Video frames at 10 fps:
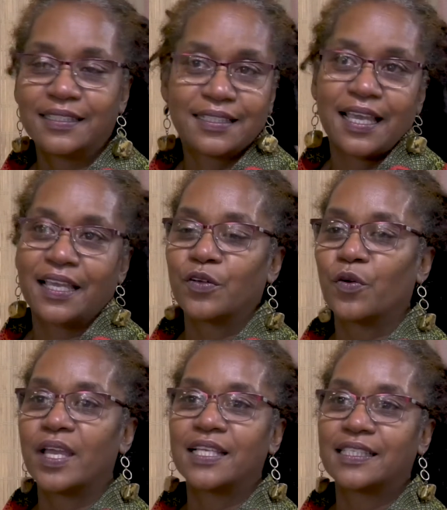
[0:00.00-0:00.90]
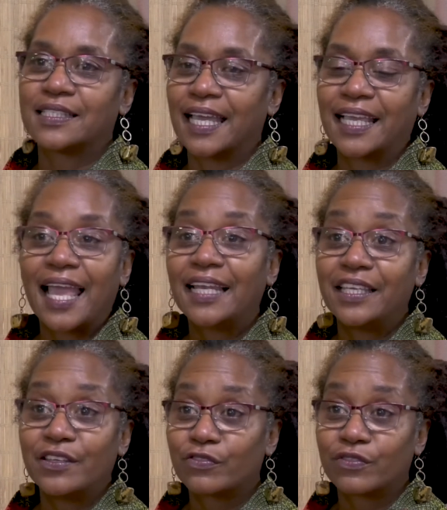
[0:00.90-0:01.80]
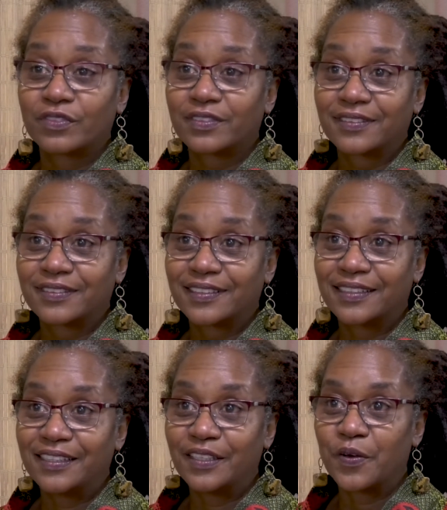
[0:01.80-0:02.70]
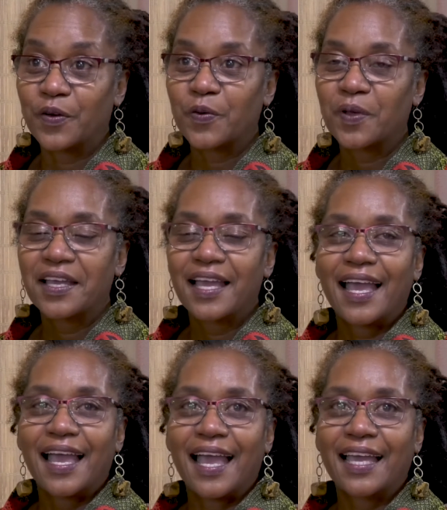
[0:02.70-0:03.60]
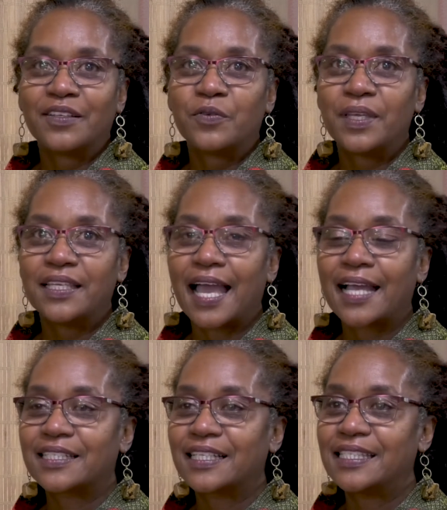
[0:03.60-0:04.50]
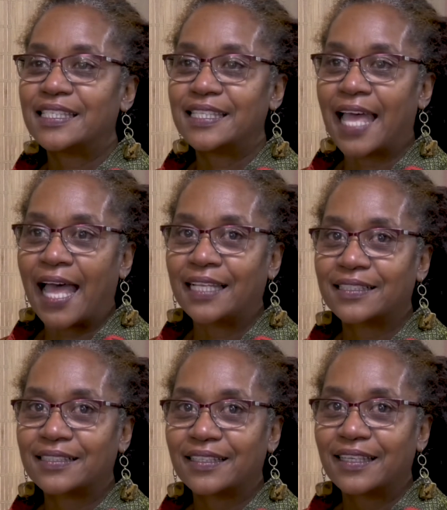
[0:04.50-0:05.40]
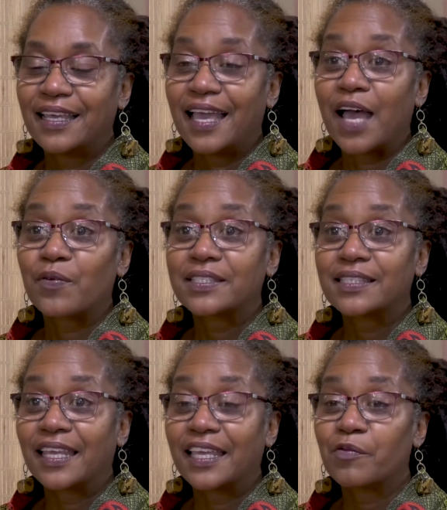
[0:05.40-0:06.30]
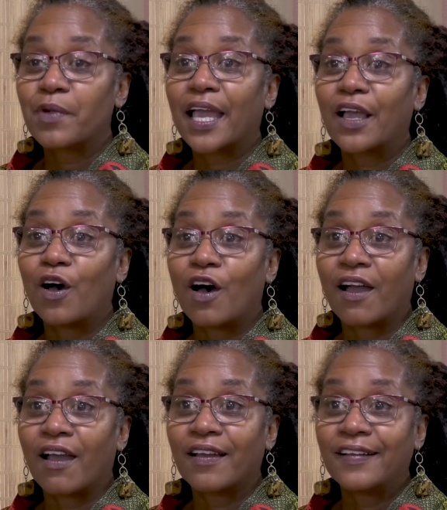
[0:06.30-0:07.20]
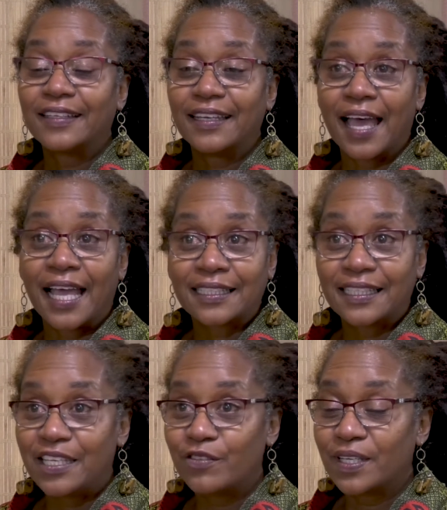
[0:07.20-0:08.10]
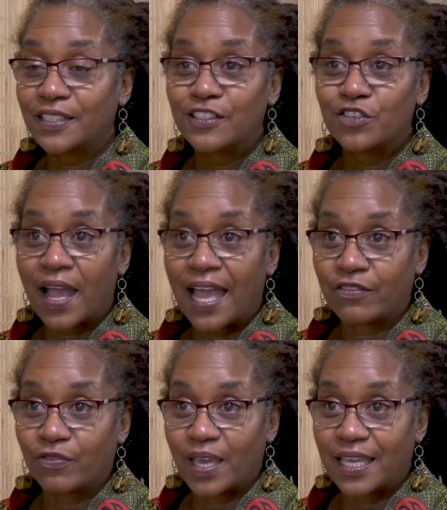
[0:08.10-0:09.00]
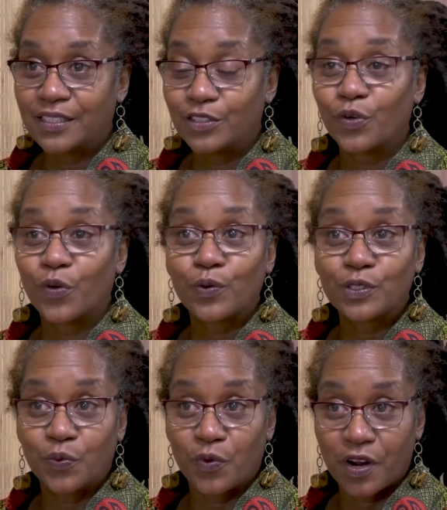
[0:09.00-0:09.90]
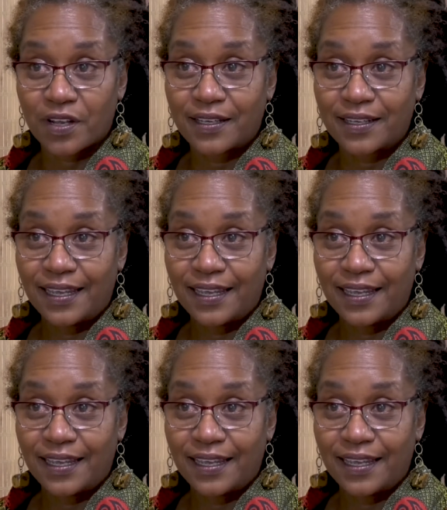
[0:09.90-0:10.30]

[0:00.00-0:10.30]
like an oasis. I can't leave, you know. And we actually sat. I was sitting in my car, not leaving the driveway to go to work,